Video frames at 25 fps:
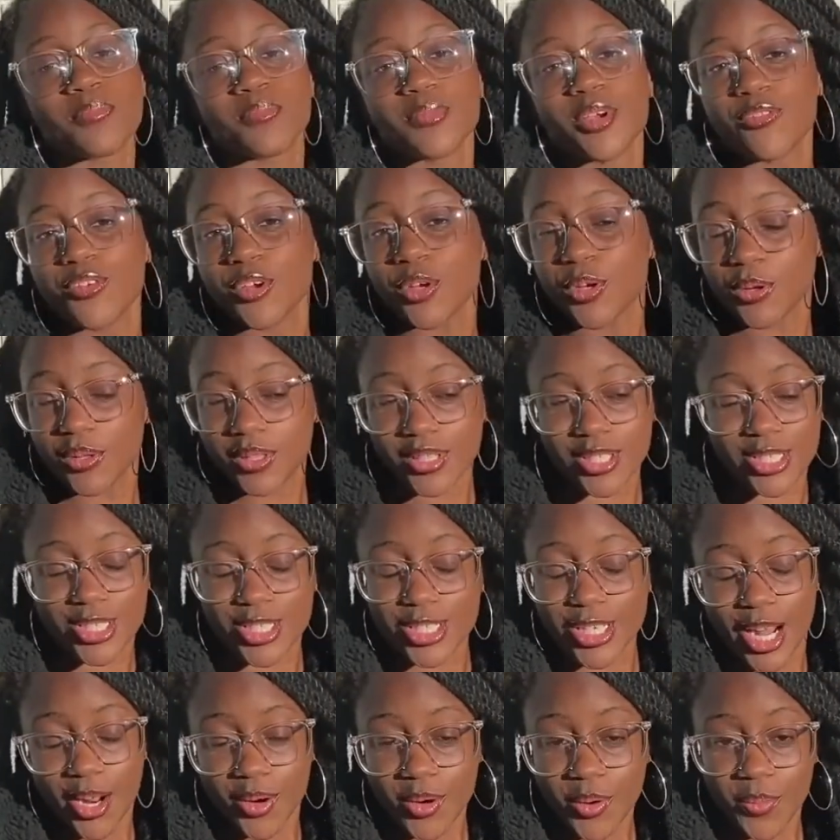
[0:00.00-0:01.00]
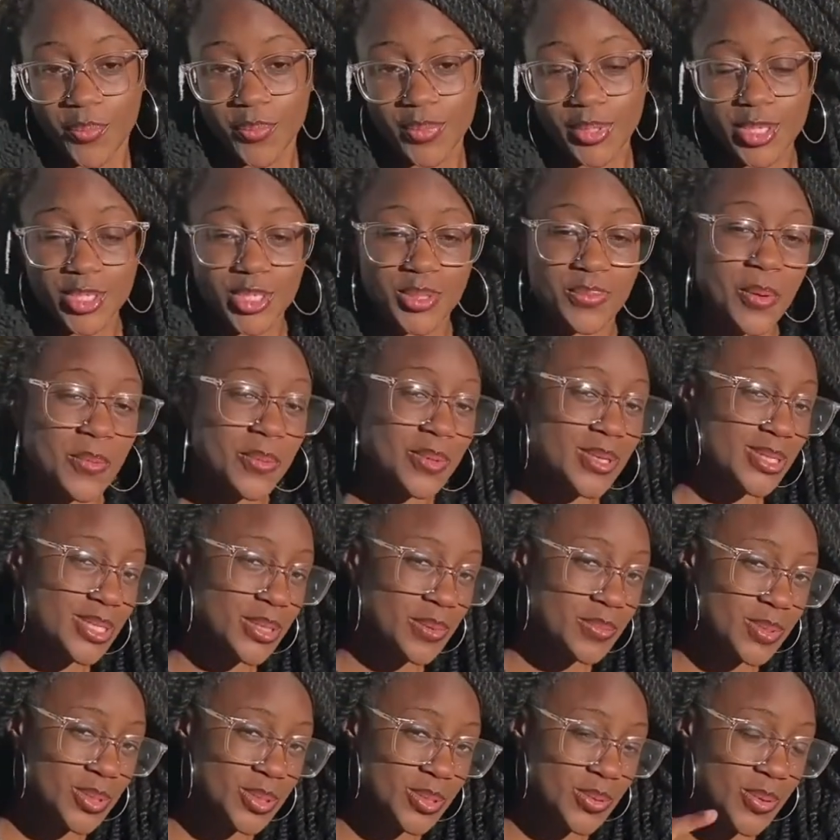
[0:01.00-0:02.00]
If you're new to this channel, please remember to
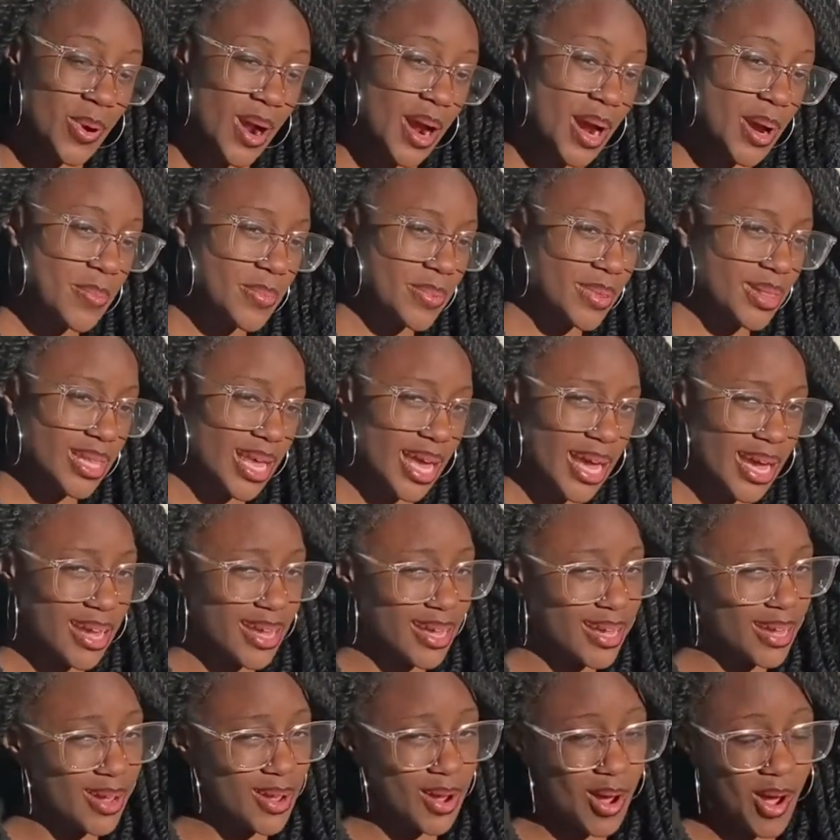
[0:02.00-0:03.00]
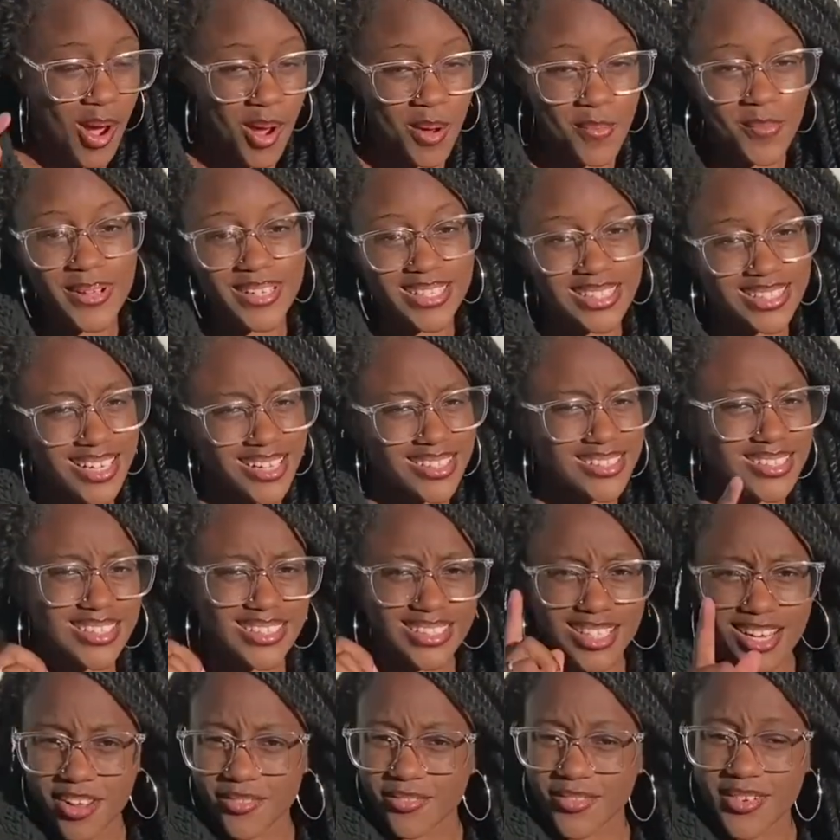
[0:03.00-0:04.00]
subscribe, like, and comment, and to
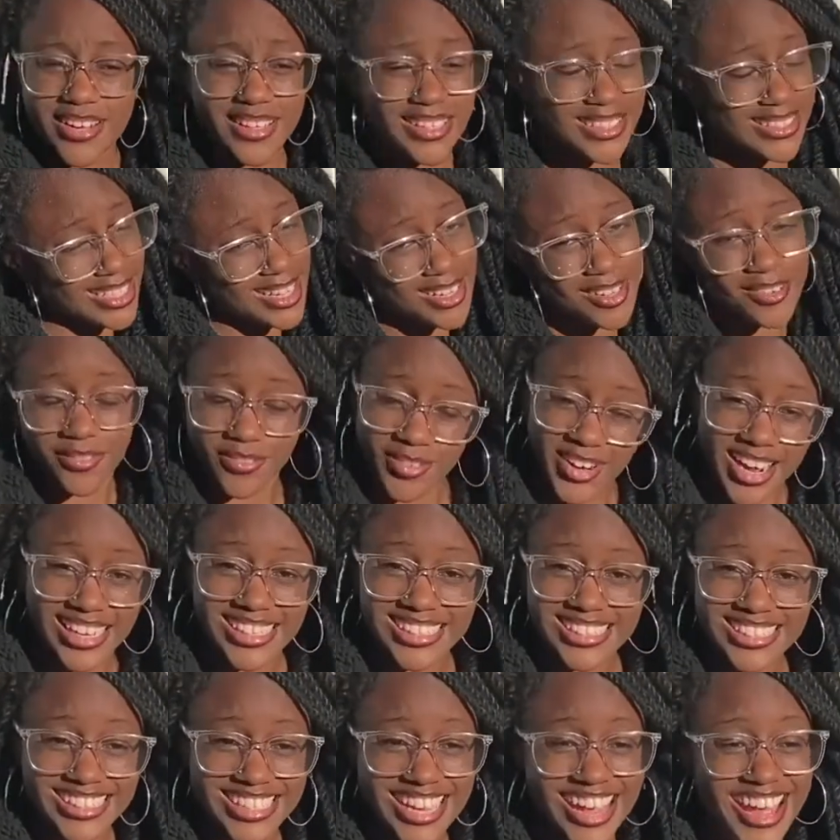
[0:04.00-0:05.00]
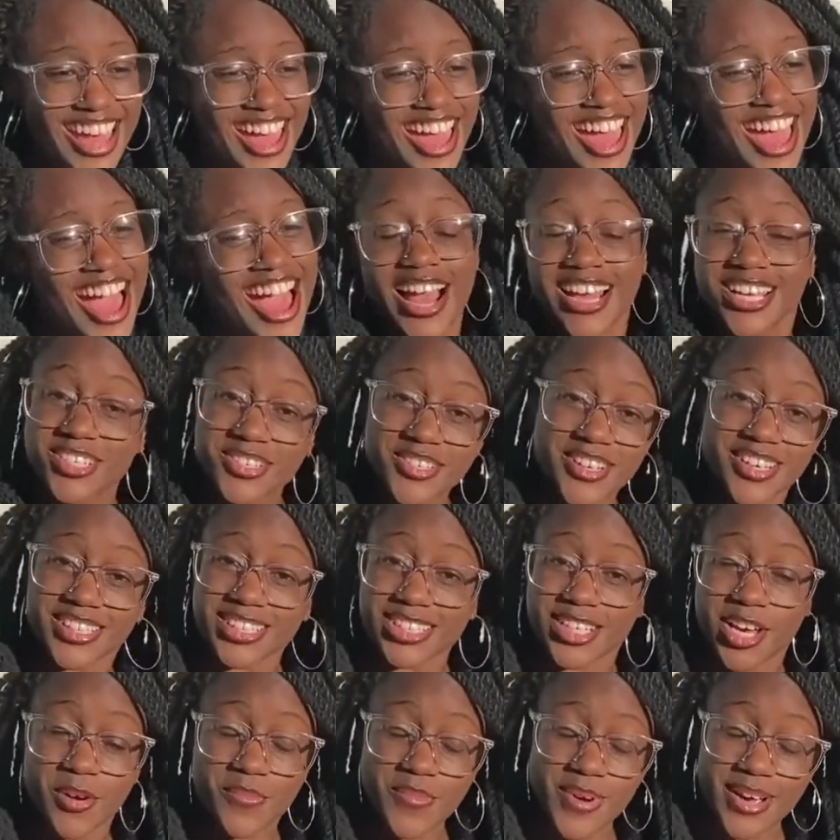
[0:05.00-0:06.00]
tell a friend to tell a friend. As you can
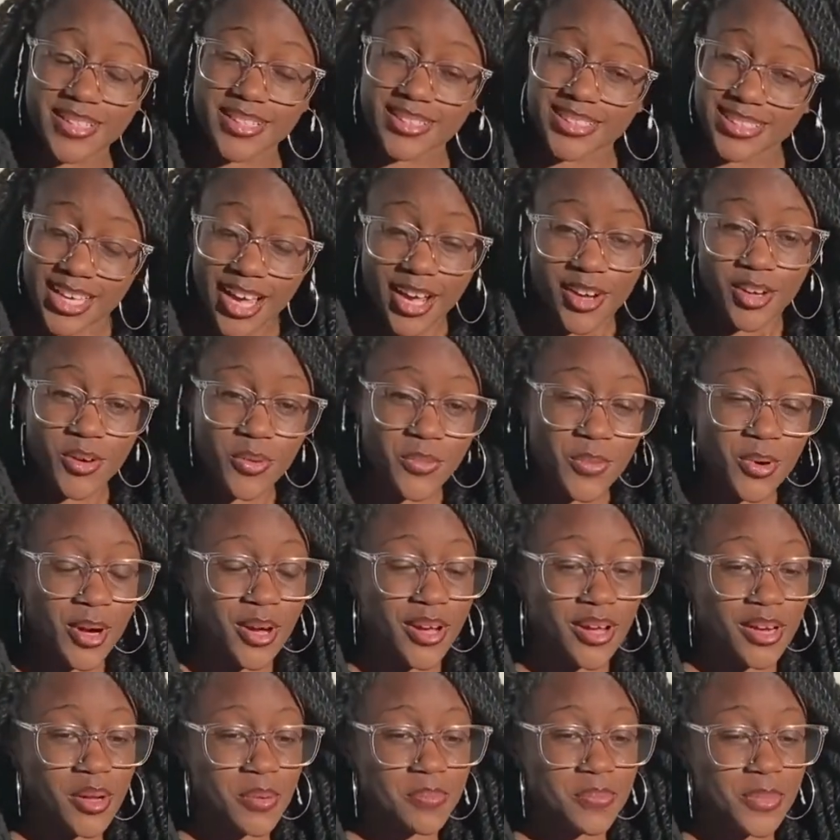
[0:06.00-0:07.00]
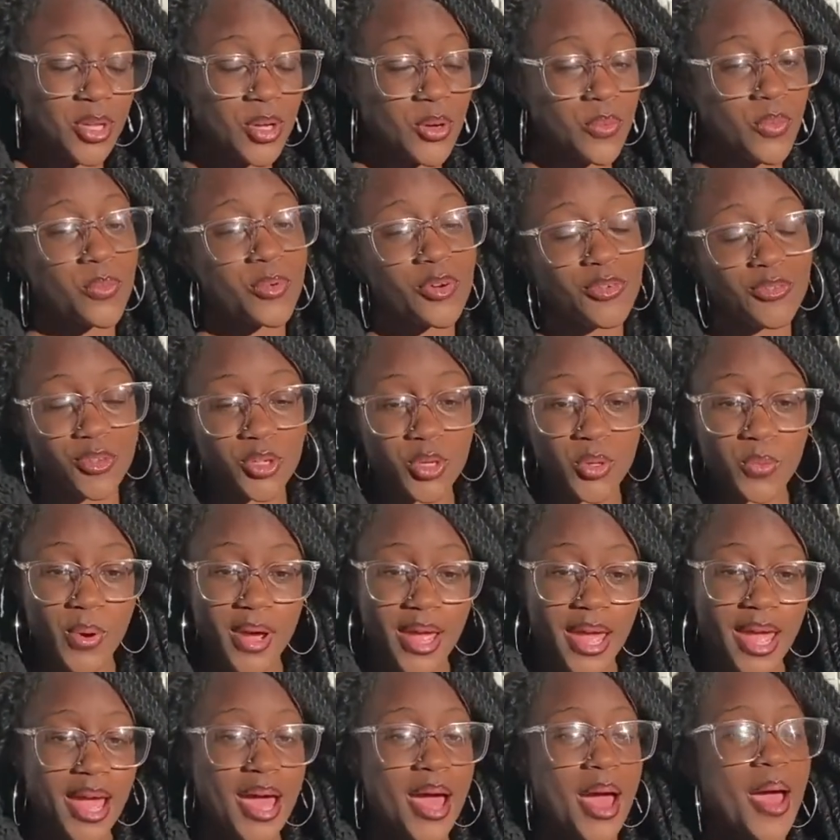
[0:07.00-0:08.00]
tell by the title, we're gonna be
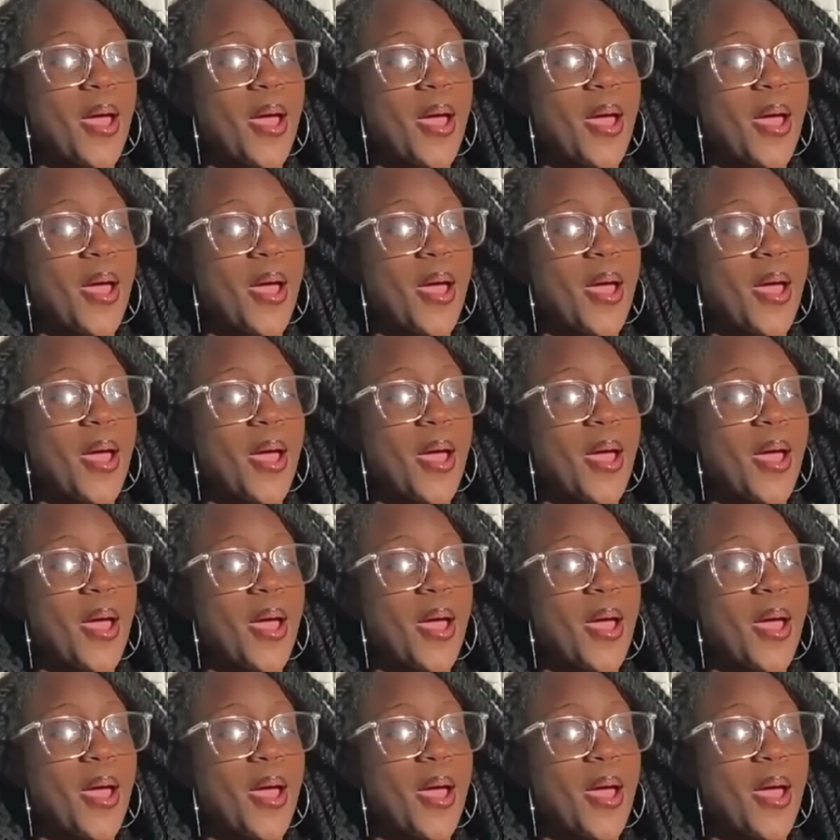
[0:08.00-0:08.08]
reviewing